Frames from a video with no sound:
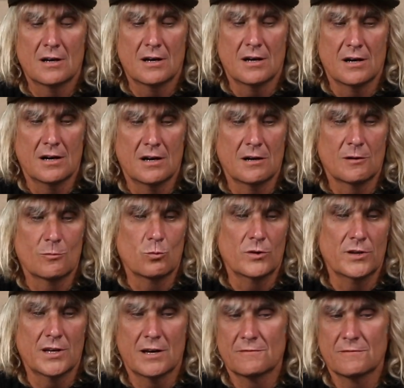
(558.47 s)

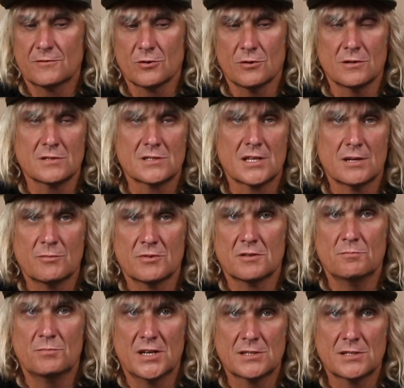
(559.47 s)
We have got some of
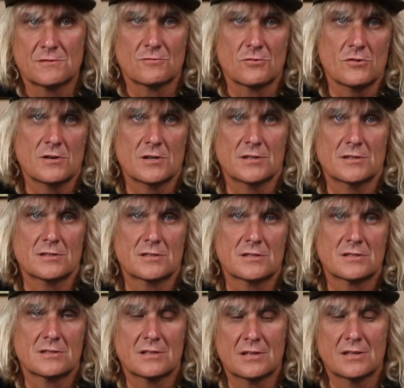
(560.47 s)
the best
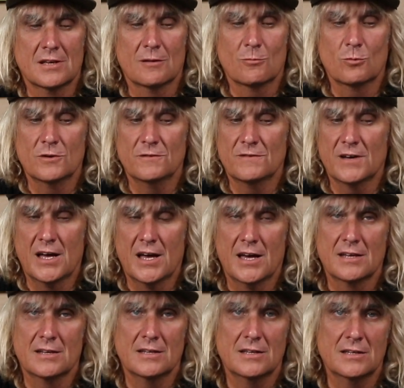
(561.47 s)
riders that we've
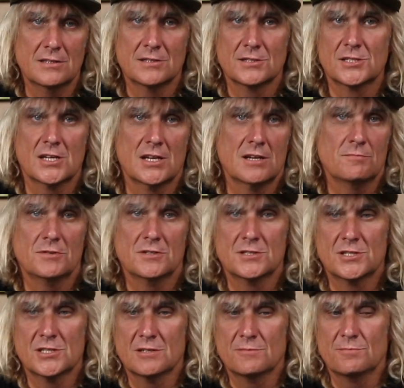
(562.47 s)
had in the
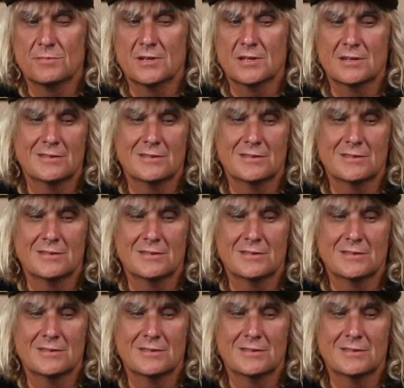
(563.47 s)
championship